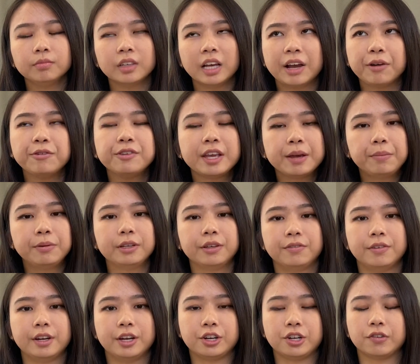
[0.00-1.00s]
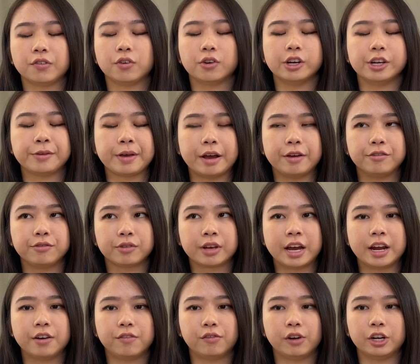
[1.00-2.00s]
I was able to finish, of course. I was
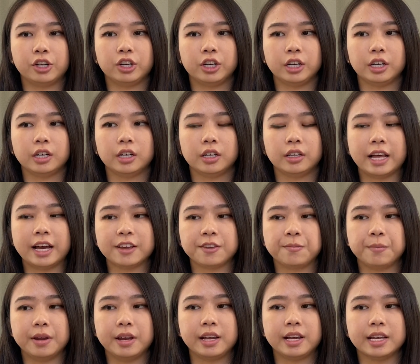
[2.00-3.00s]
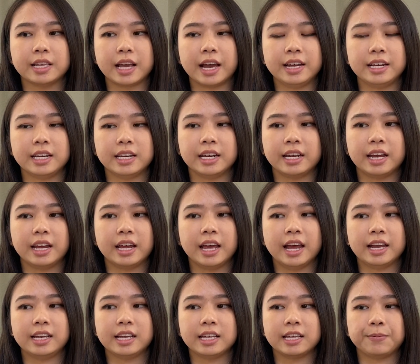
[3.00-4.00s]
kind of rushing last minute because I didn't
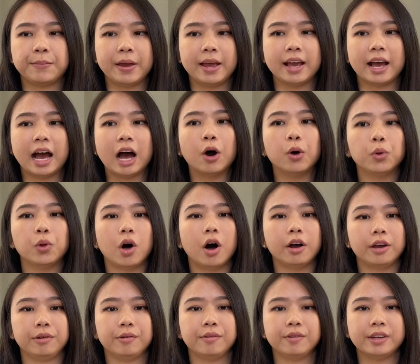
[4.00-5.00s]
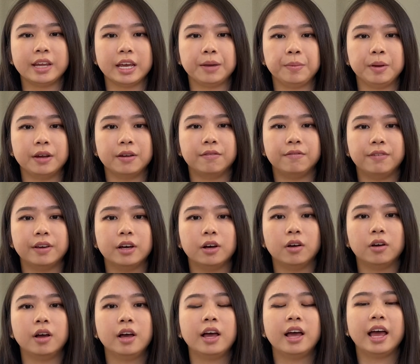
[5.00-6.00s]
anticipate how long it would take me to
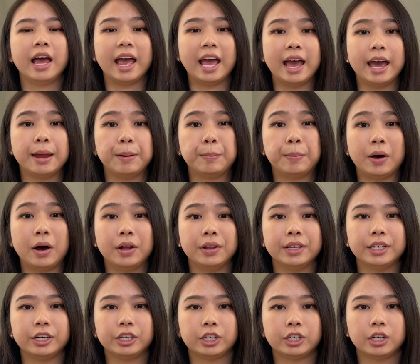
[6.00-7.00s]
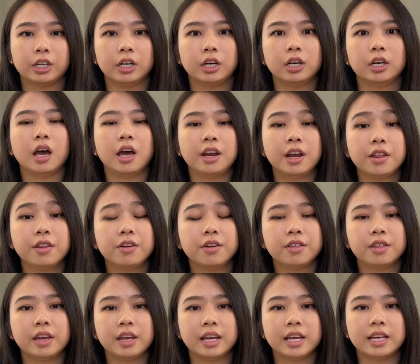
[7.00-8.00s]
fill and polish. Another
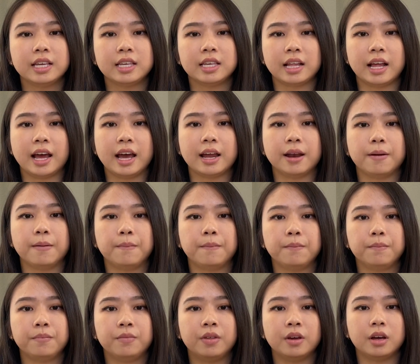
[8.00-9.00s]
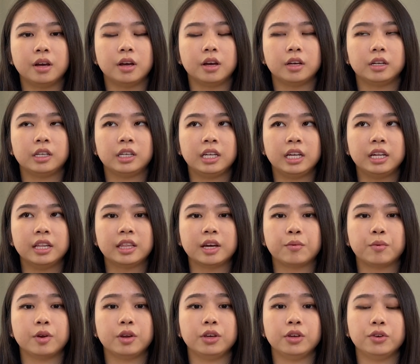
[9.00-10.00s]
thing is that the teeth that
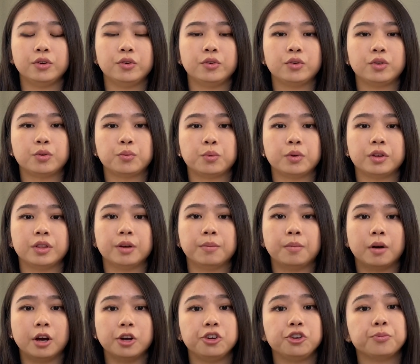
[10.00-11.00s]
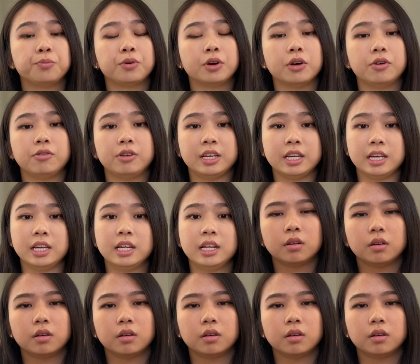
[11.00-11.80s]
were used were the Pro teeth.